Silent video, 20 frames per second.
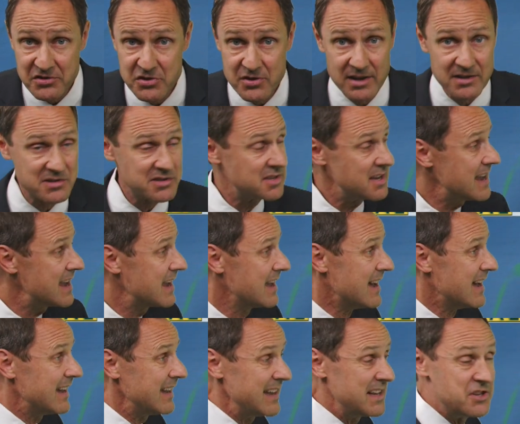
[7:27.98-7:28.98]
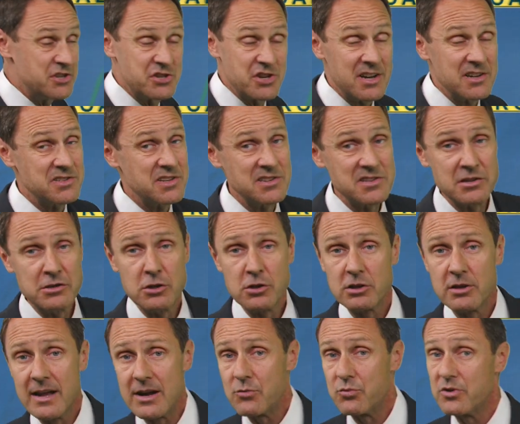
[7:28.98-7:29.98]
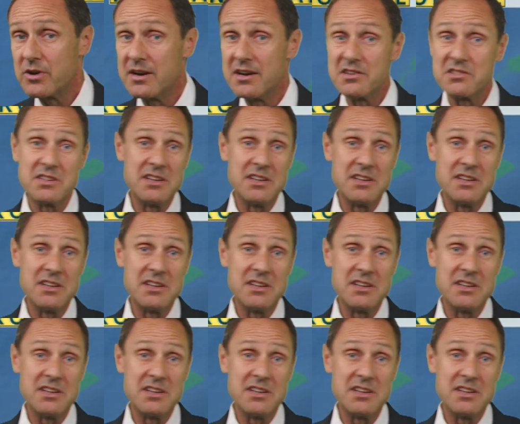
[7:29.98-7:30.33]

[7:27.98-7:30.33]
as you can see, it just doesn't look like we're gonna